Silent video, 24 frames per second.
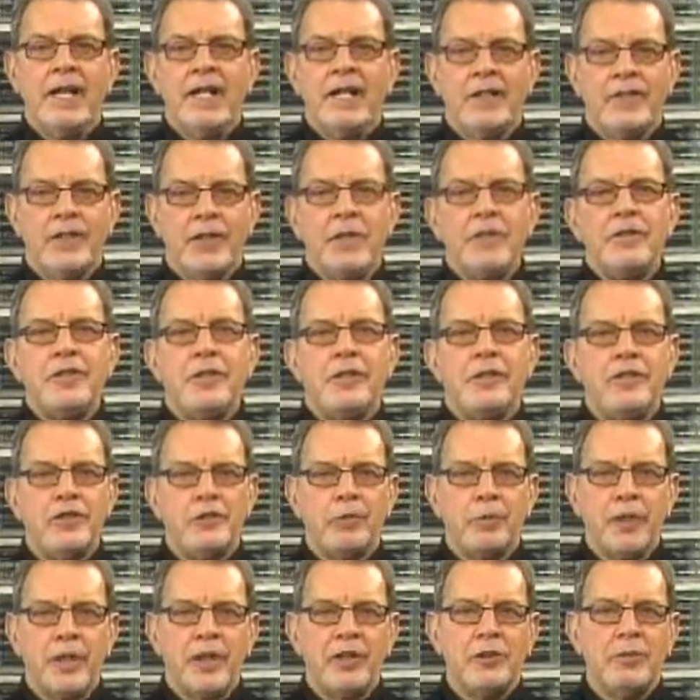Saratoga
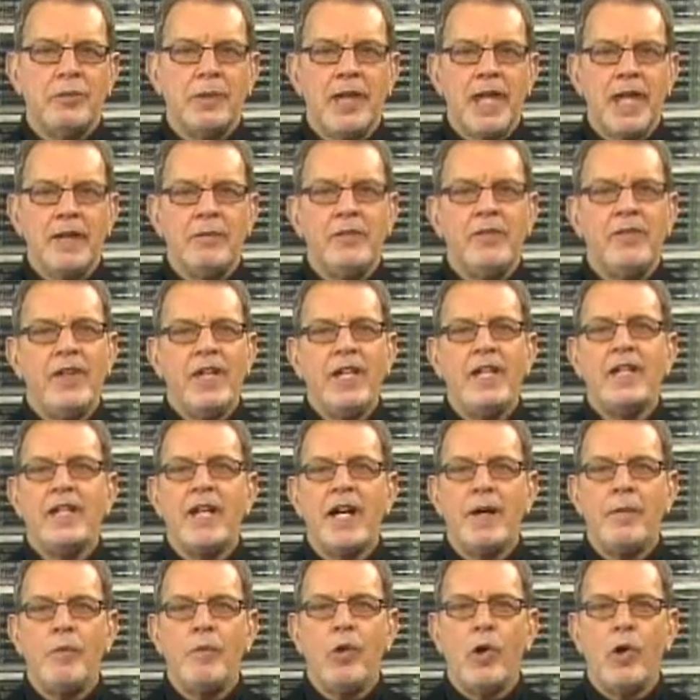Springs became a Vietnam